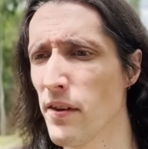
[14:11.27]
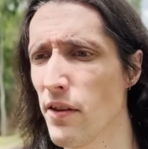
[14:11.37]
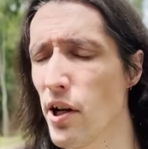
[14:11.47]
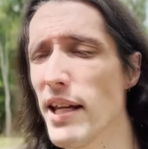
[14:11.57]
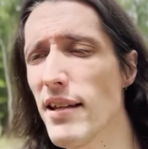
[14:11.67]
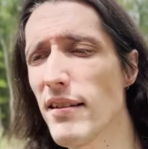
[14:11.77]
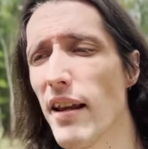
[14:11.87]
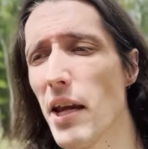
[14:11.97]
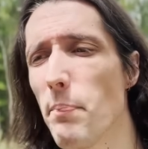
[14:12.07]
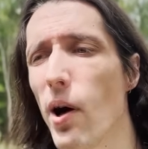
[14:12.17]
There is
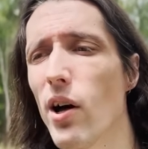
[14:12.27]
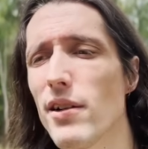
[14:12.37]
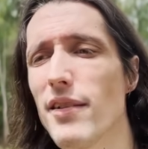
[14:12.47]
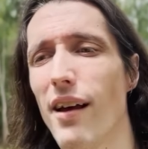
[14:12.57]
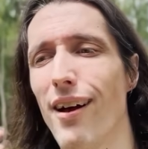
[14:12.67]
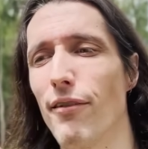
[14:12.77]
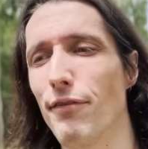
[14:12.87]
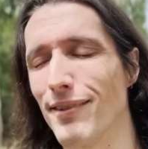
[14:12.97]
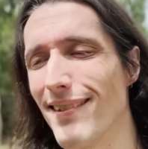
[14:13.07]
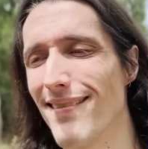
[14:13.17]
a part
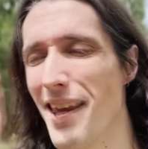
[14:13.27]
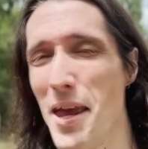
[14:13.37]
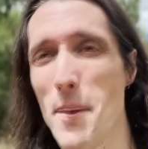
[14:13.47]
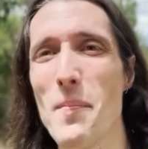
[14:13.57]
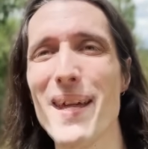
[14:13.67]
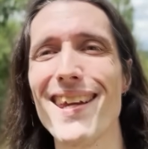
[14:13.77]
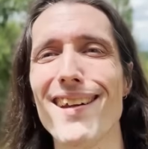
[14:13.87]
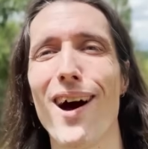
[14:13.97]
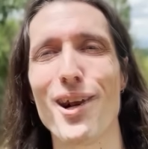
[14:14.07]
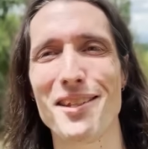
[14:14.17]
of him in
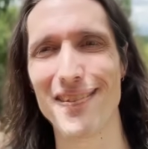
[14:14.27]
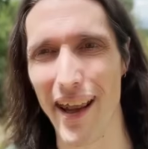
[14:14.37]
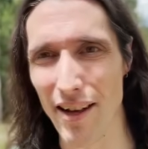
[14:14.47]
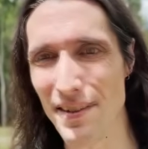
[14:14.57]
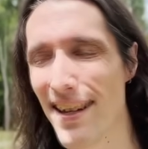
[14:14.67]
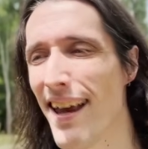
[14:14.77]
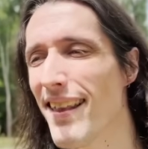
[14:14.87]
ourselves.